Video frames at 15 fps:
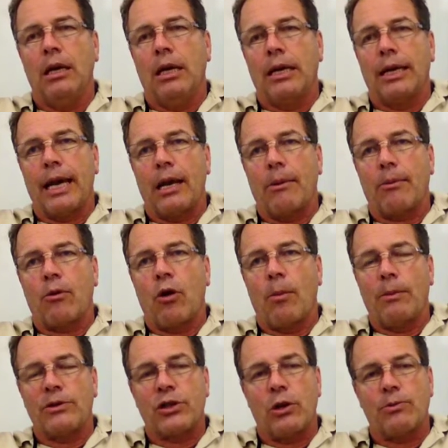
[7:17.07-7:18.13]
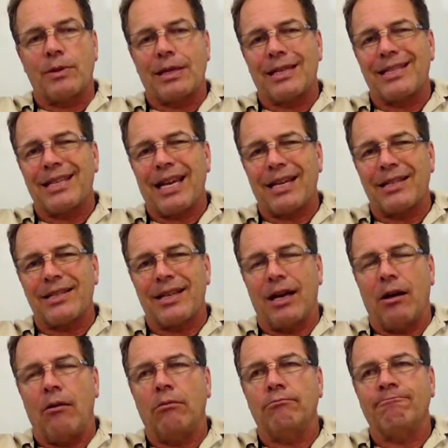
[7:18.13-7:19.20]
Count up chromosomes in the sex
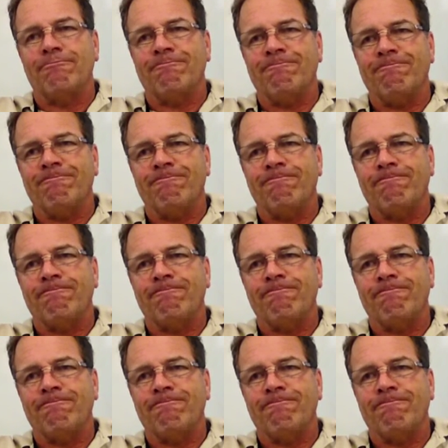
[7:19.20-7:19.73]
cell. Count.